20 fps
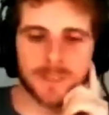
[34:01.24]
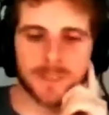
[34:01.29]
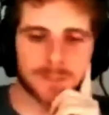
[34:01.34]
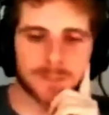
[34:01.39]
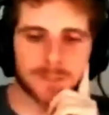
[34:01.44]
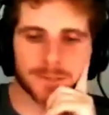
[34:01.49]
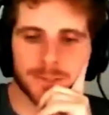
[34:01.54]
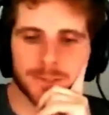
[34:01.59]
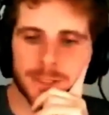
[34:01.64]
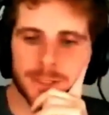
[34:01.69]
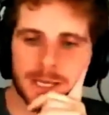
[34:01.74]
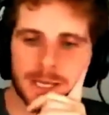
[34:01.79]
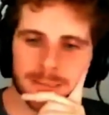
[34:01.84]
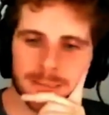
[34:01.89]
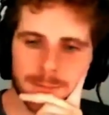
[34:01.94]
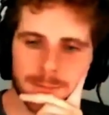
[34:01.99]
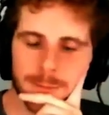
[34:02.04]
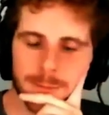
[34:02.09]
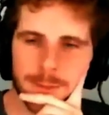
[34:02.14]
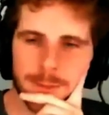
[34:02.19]
do so, guys. I
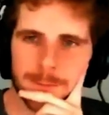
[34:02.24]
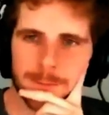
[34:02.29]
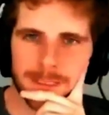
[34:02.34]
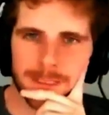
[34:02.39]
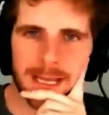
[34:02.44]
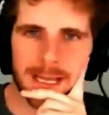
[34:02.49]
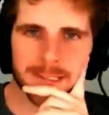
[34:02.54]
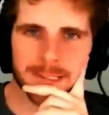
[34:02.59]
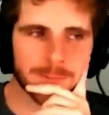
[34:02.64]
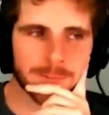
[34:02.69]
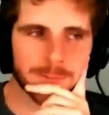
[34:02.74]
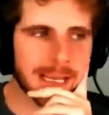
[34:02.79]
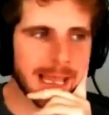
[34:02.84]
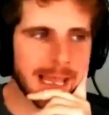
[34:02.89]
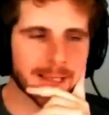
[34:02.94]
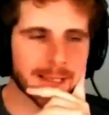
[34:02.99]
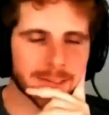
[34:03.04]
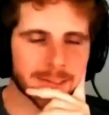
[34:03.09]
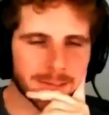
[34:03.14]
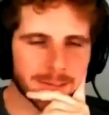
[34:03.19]
mean, we
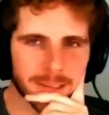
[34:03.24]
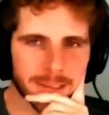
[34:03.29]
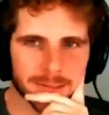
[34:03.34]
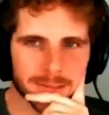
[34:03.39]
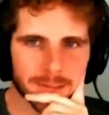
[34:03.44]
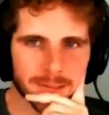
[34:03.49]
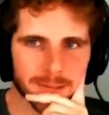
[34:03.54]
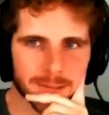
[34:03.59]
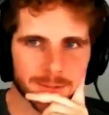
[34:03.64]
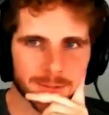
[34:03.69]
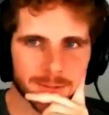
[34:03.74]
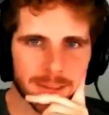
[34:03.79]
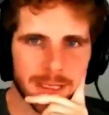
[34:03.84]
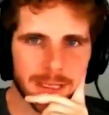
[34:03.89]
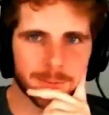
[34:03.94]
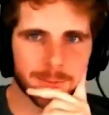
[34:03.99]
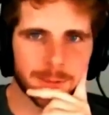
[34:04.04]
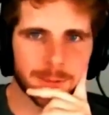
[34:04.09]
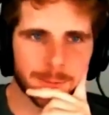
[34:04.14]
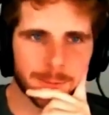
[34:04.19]
asked Jesse to
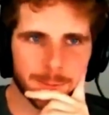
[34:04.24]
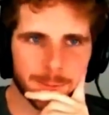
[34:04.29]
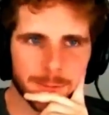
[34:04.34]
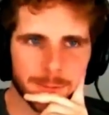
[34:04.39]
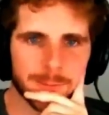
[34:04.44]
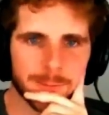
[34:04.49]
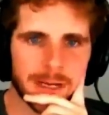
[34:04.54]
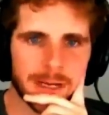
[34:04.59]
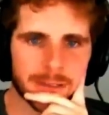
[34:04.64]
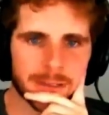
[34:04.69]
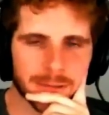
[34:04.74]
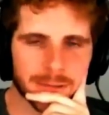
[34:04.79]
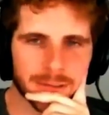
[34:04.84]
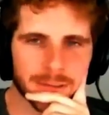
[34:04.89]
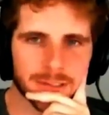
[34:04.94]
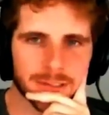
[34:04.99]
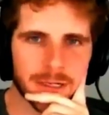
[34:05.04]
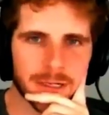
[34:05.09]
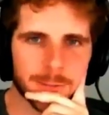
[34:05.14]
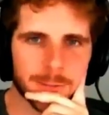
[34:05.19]
create what we're about to
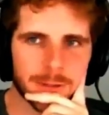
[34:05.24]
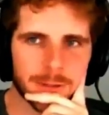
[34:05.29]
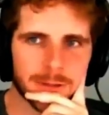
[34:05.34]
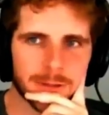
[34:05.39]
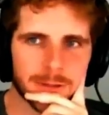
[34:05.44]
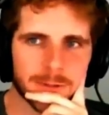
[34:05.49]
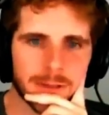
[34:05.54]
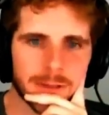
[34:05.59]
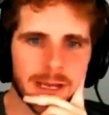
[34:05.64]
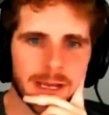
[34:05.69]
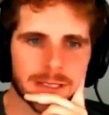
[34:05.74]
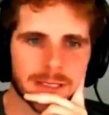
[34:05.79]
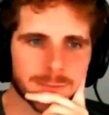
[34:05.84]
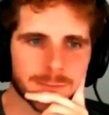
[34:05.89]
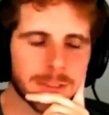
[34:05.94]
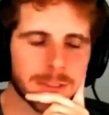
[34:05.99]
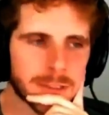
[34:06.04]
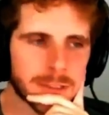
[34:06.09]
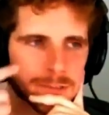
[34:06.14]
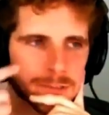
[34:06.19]
share with you guys
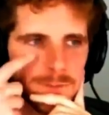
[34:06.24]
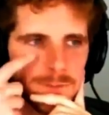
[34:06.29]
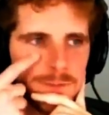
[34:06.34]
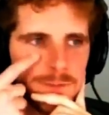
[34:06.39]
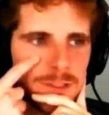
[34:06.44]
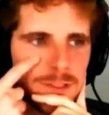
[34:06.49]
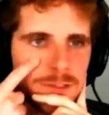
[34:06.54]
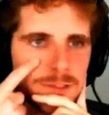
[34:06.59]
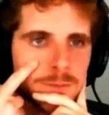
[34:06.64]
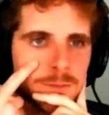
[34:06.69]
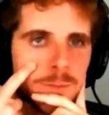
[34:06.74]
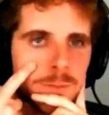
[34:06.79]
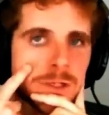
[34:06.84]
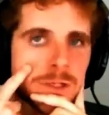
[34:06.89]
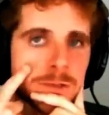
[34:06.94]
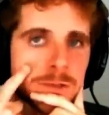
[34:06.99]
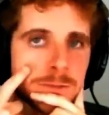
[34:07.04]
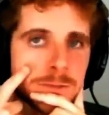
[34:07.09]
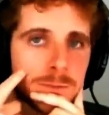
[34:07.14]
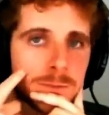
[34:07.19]
because of just
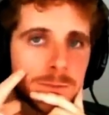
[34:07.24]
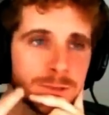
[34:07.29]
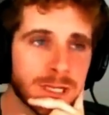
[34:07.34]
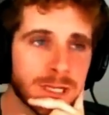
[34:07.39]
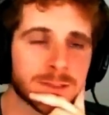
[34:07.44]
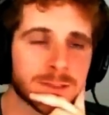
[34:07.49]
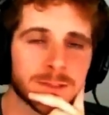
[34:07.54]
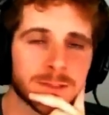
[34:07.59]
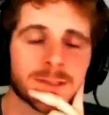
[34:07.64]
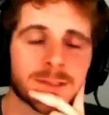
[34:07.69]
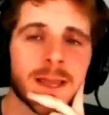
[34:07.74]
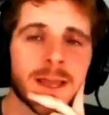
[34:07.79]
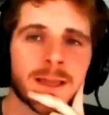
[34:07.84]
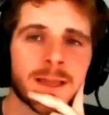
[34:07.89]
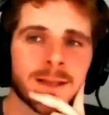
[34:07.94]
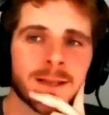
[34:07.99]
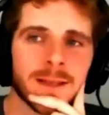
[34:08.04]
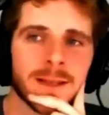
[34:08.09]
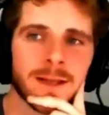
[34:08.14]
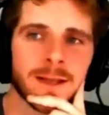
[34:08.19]
what Jesse
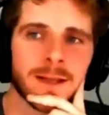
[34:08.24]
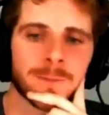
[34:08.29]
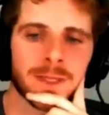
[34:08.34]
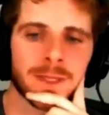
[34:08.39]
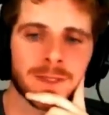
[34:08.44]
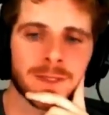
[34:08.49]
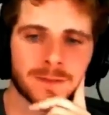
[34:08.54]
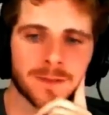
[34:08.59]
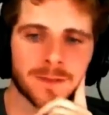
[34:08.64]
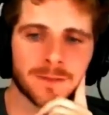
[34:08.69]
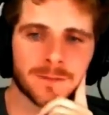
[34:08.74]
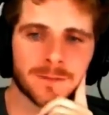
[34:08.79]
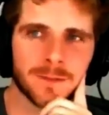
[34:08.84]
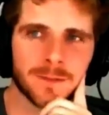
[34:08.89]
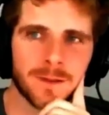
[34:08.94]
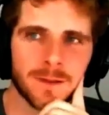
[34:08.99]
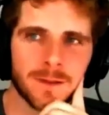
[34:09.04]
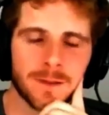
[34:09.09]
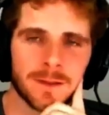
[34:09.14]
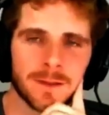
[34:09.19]
said. This
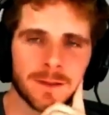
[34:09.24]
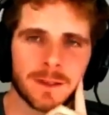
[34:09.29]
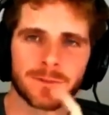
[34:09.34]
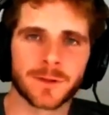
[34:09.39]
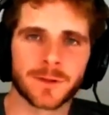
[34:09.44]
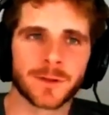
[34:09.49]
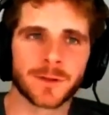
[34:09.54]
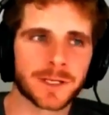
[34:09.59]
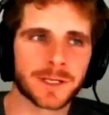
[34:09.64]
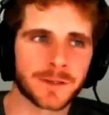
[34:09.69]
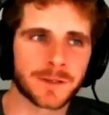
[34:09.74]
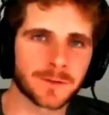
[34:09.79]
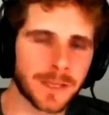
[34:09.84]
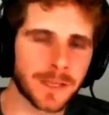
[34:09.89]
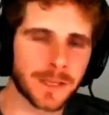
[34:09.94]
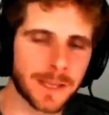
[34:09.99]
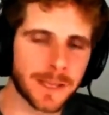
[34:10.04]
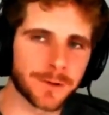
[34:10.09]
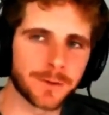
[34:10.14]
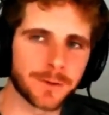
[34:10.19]
is, if you're looking to
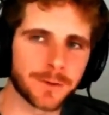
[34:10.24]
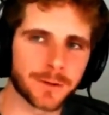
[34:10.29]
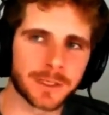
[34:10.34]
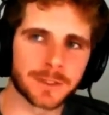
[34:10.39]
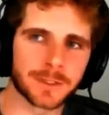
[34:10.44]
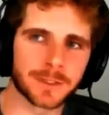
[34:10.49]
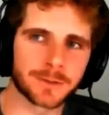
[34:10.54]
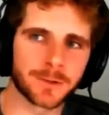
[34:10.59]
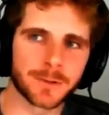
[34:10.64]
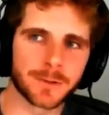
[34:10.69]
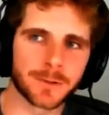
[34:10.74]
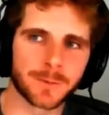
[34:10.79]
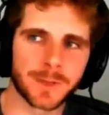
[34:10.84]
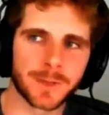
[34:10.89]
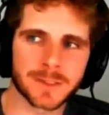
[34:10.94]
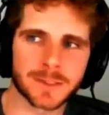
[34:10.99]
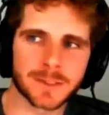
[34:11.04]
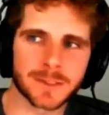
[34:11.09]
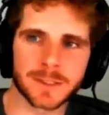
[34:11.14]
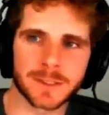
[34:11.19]
scale and looking to grow your
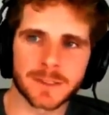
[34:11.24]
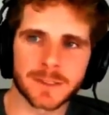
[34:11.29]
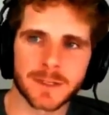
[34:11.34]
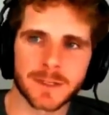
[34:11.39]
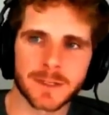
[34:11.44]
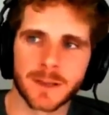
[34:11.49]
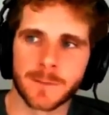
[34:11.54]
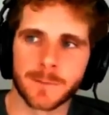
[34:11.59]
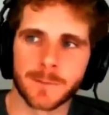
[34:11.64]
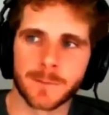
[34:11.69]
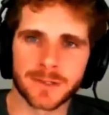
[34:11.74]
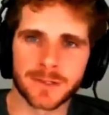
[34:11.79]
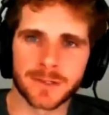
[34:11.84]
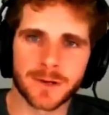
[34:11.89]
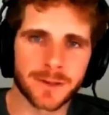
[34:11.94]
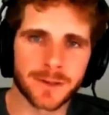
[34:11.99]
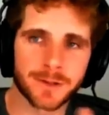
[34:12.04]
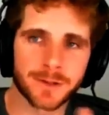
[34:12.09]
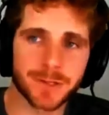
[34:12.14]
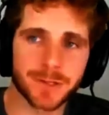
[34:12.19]
business,
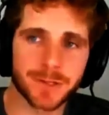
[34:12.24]
there's